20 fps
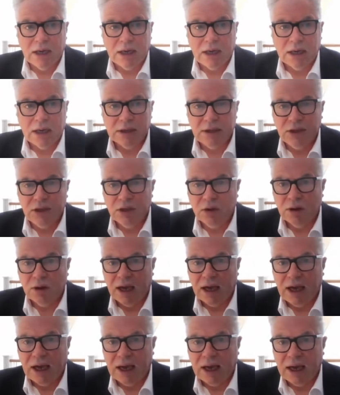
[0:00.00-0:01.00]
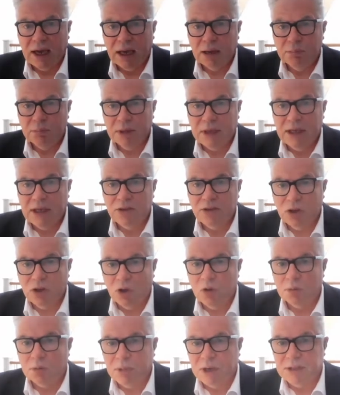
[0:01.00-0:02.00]
You know, being
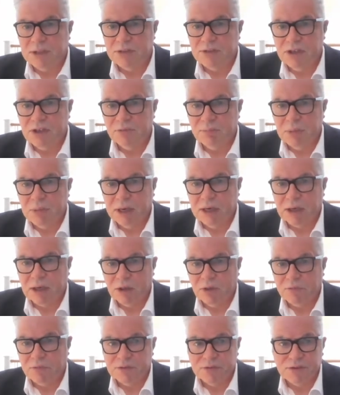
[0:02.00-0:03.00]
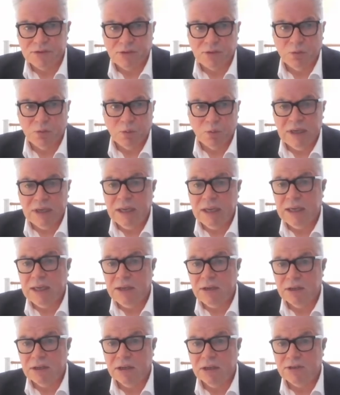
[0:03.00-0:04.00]
told by the chief medical officer that we
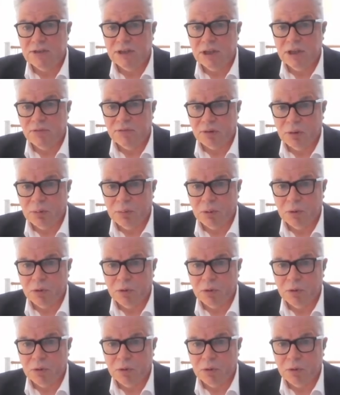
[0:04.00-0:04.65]
need a deliverable